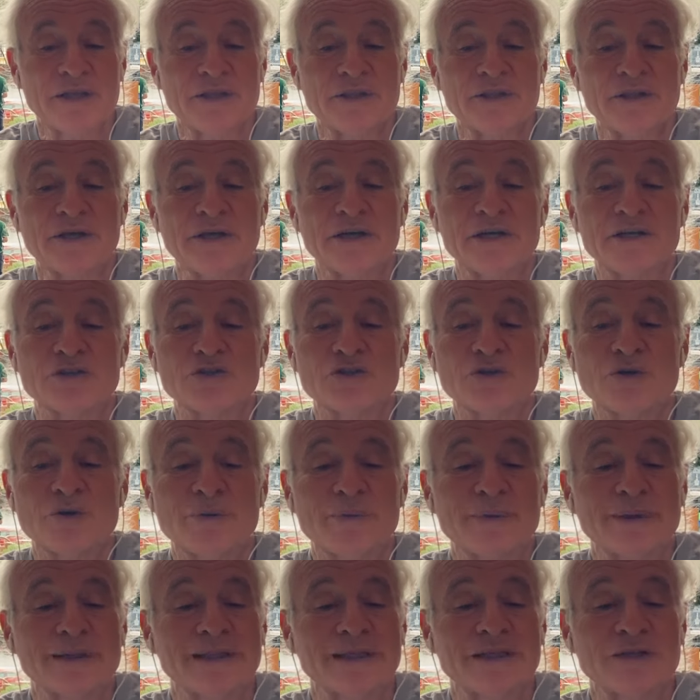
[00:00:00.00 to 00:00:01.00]
the country
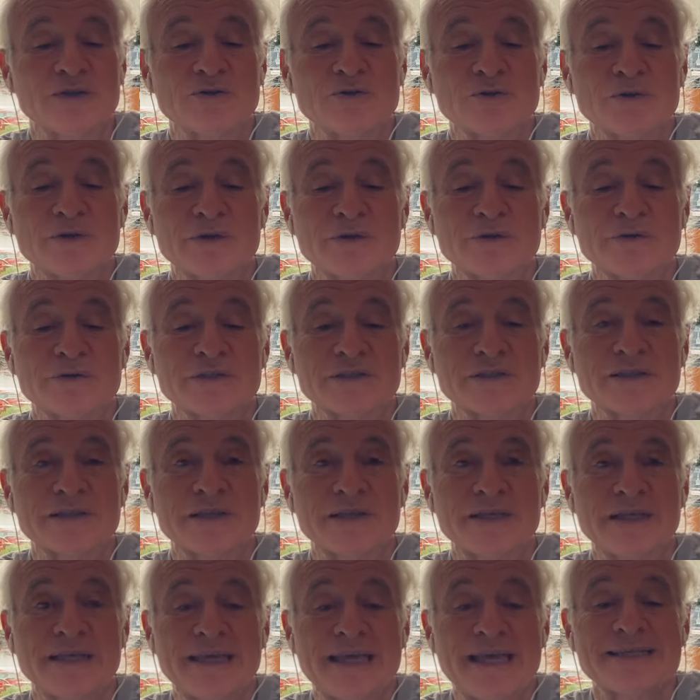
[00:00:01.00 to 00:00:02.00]
will introduce
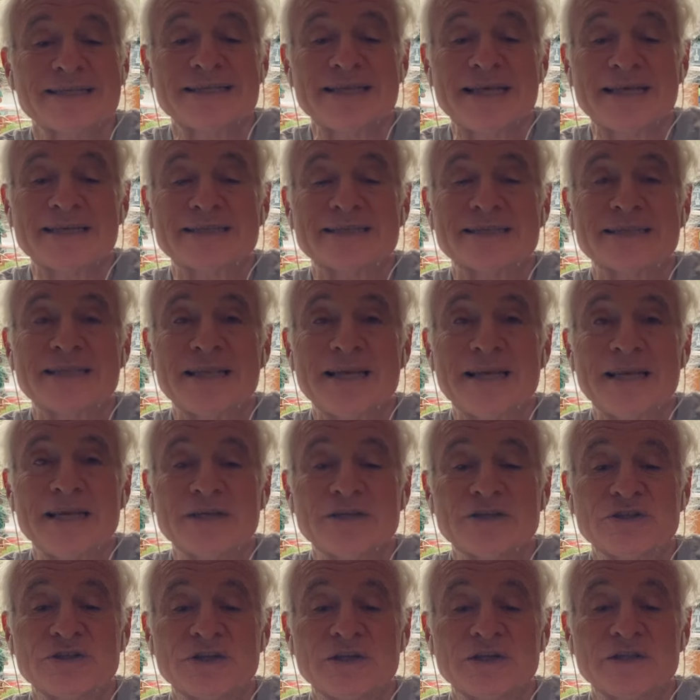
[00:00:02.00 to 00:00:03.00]
the
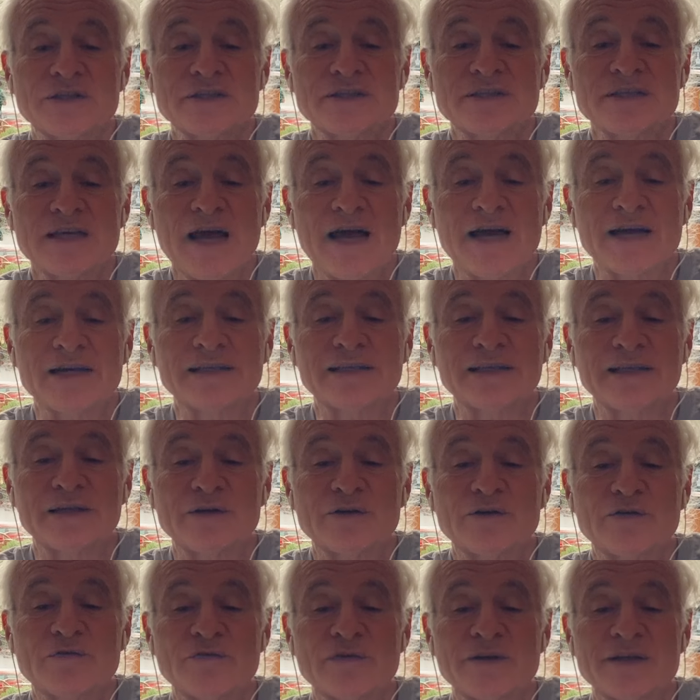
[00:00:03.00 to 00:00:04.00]
Destination
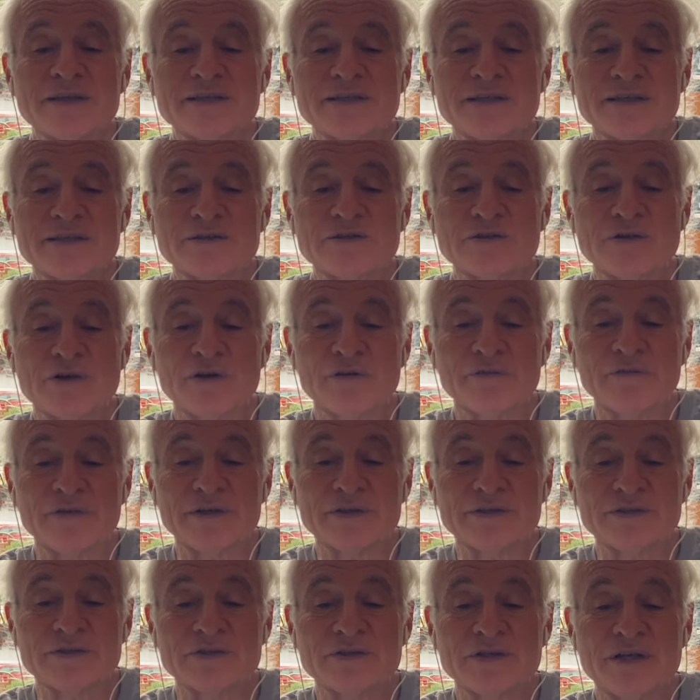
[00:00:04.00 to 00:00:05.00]
Thailand visa
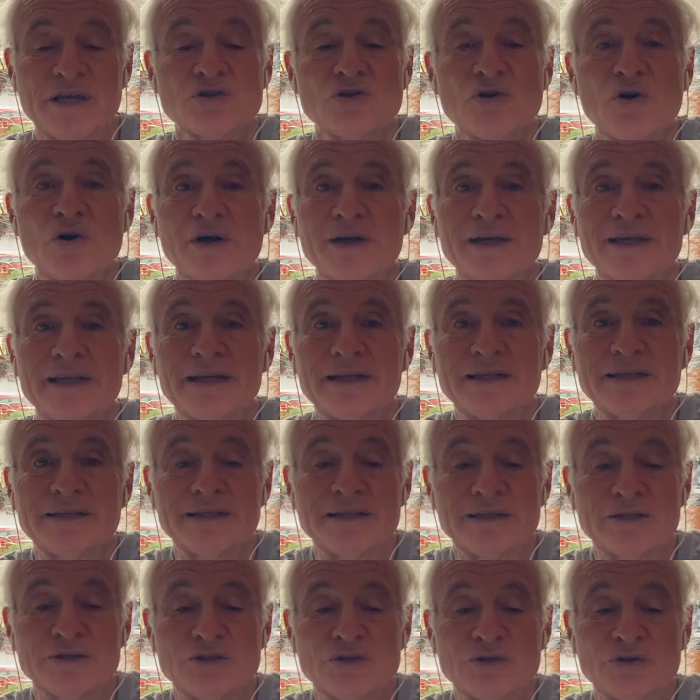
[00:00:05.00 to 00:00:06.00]
service, targeting
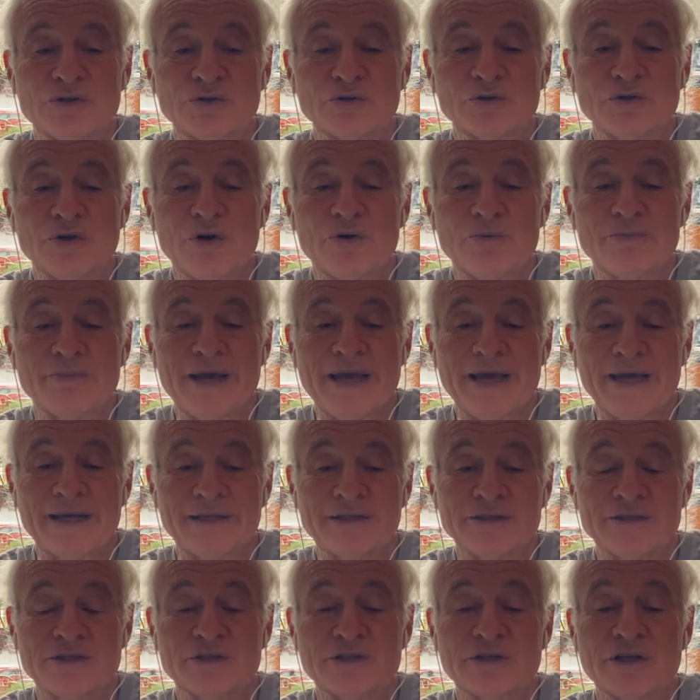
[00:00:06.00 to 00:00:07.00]
digital
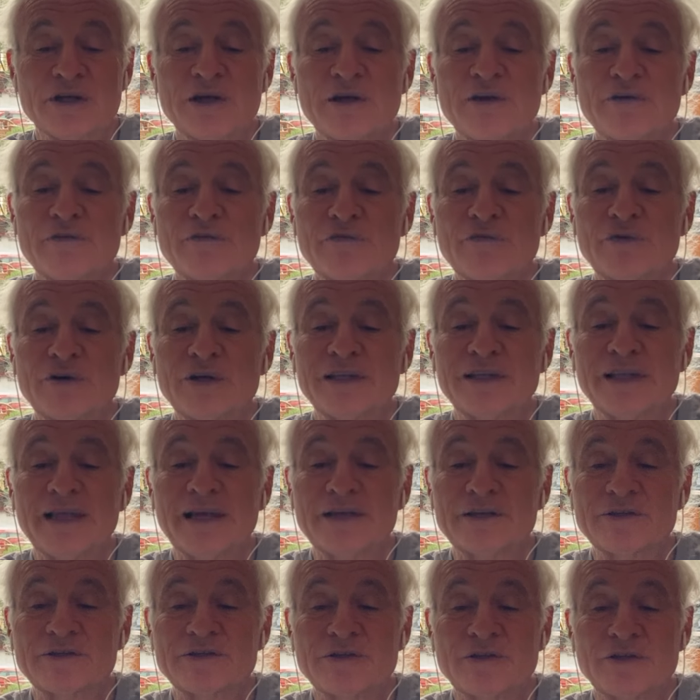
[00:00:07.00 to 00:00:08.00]
nomads,
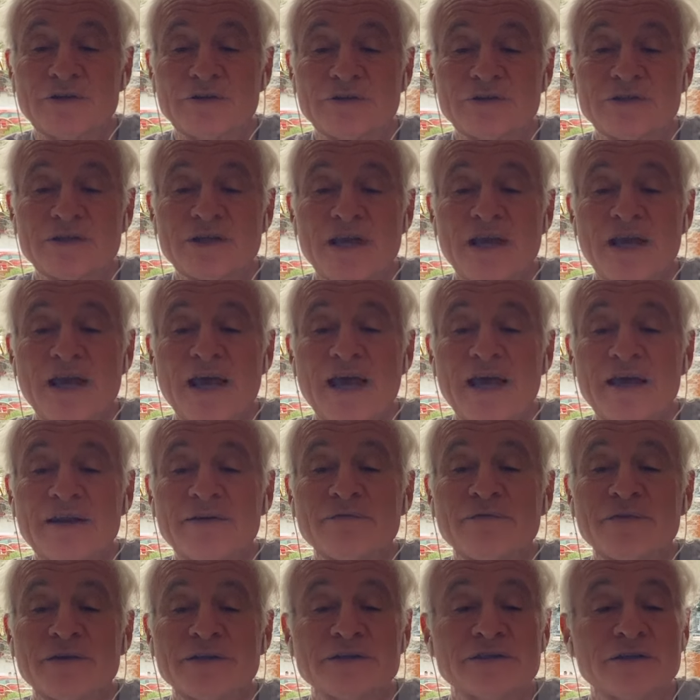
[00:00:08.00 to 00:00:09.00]
freelancers,
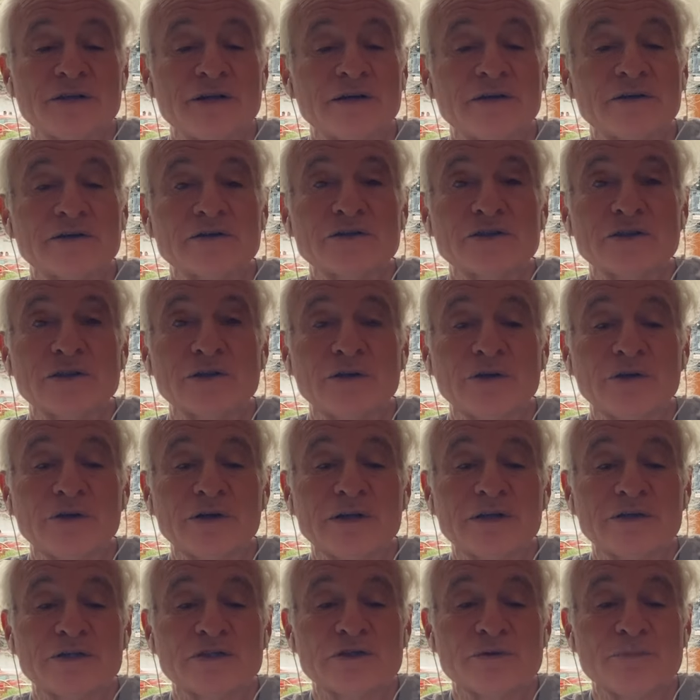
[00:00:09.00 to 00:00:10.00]
and visitors
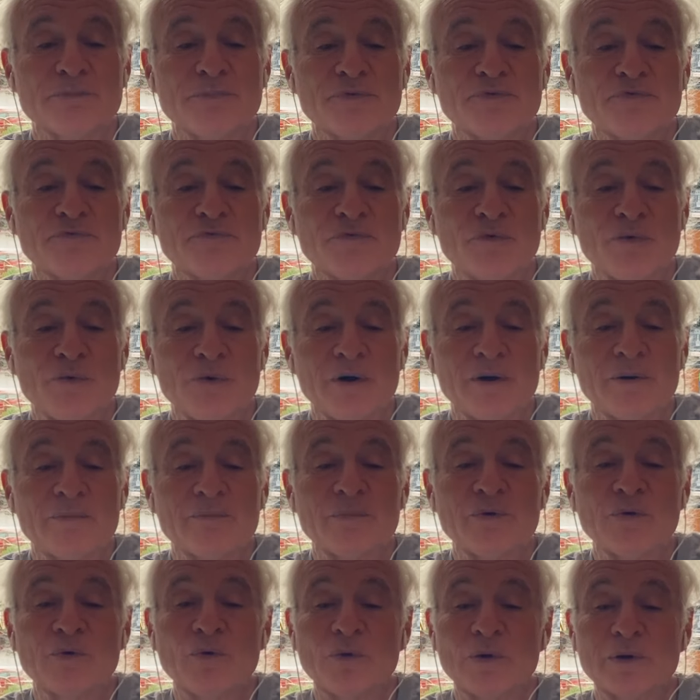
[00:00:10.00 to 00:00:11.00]
looking to
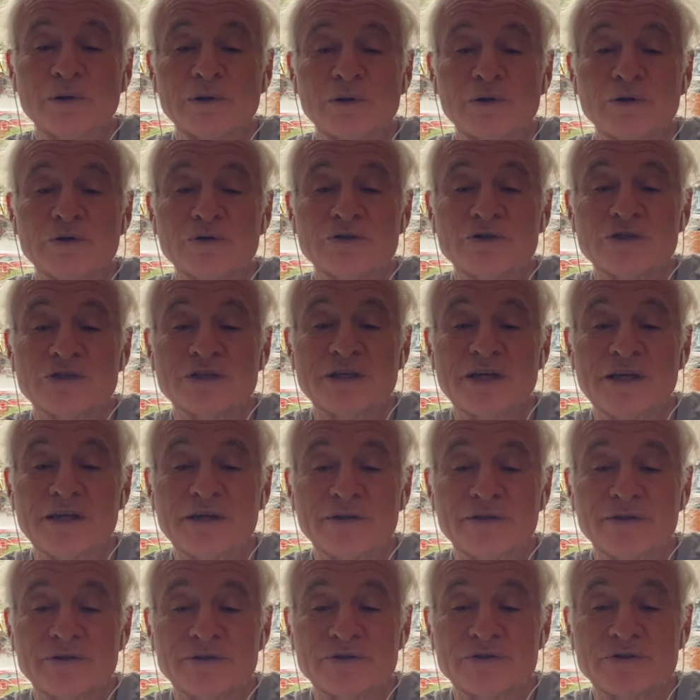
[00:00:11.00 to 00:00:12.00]
perform or learn
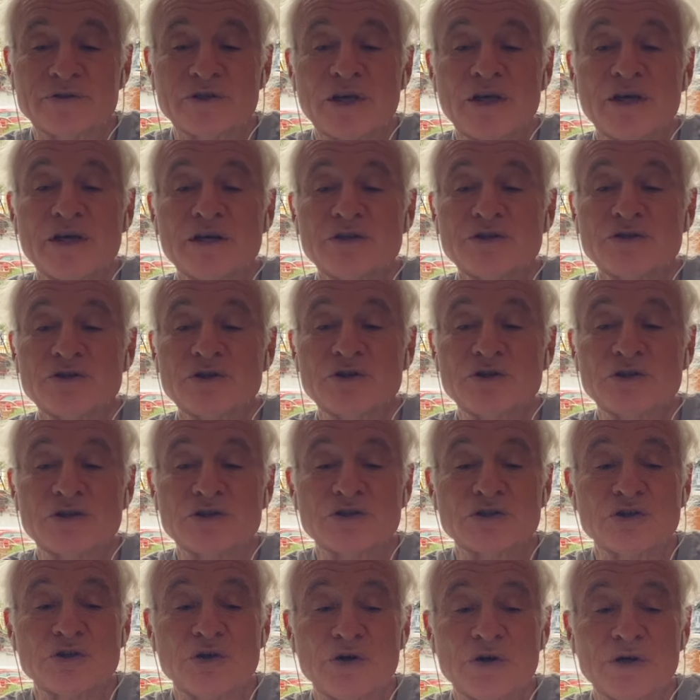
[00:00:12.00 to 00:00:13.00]
skills such
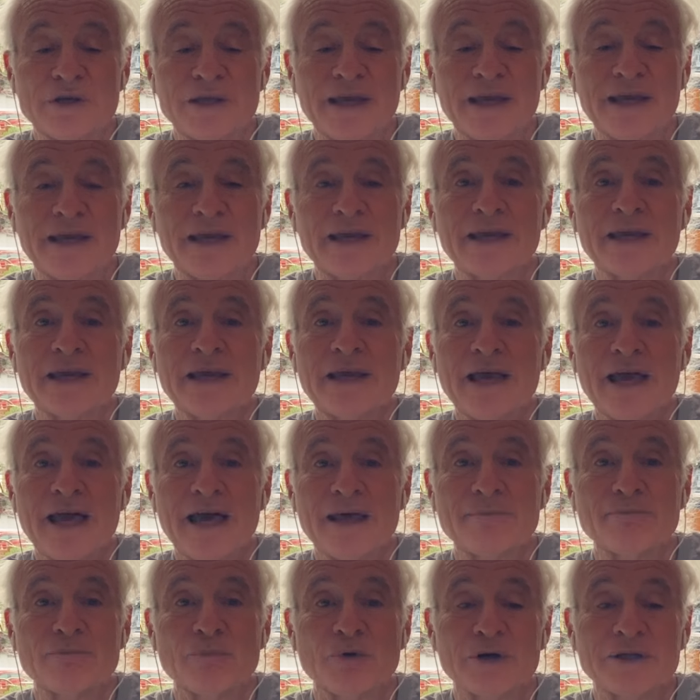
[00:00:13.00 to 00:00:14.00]
as cooking
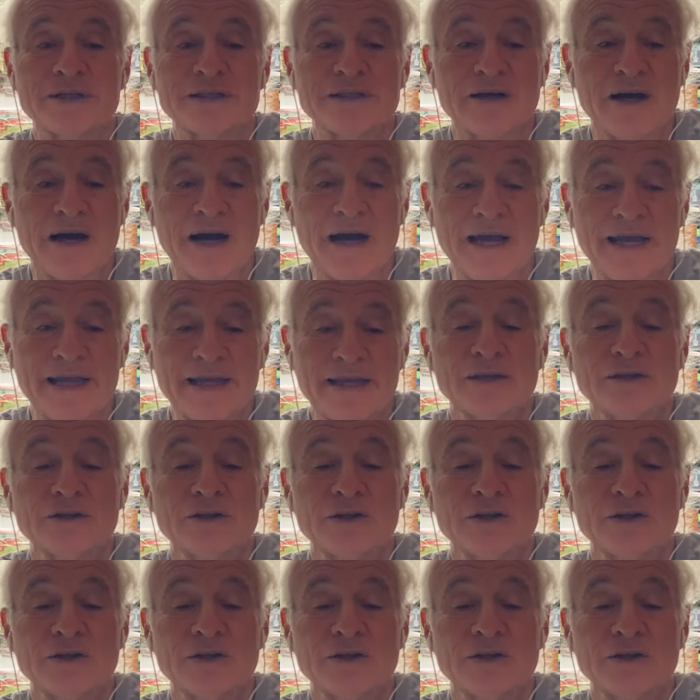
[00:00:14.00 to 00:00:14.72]
and Muay Thai.